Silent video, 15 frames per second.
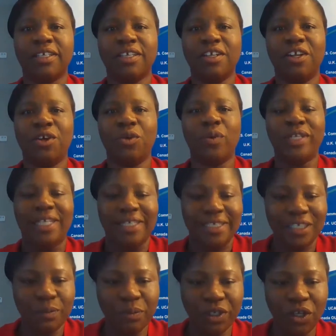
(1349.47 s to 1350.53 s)
when they
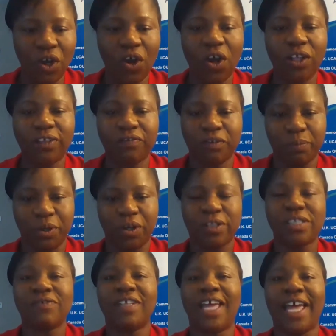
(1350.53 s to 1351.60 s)
did bring all of the
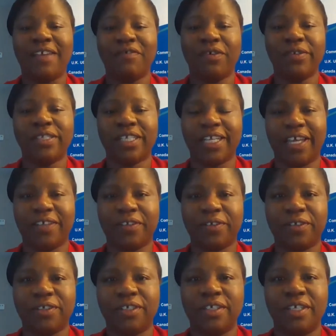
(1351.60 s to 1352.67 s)
parts of the iPhones together.